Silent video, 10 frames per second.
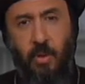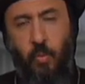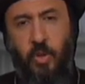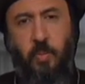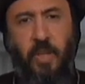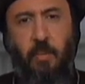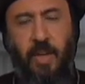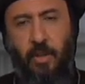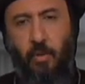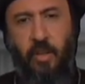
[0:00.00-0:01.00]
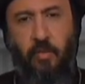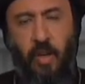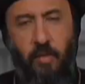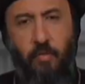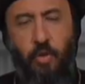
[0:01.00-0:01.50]
We speak about the right of
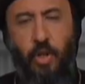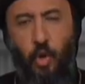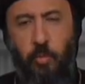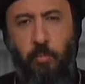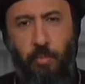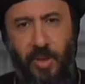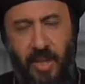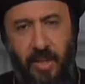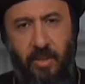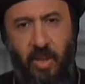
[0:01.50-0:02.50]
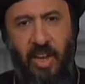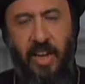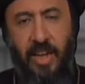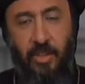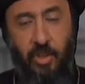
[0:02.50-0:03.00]
every human being
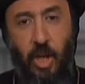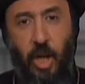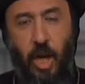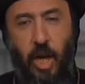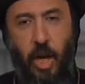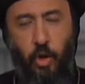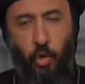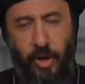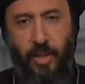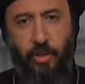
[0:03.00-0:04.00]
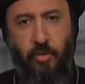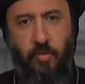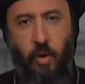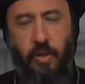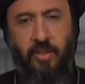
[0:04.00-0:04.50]
as a creation of
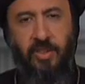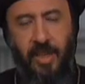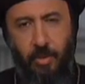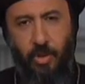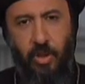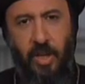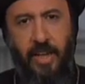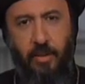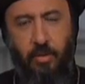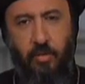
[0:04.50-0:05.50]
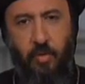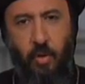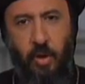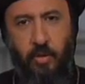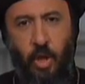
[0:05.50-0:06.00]
God, as in the image and likeness of
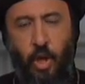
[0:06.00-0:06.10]
God,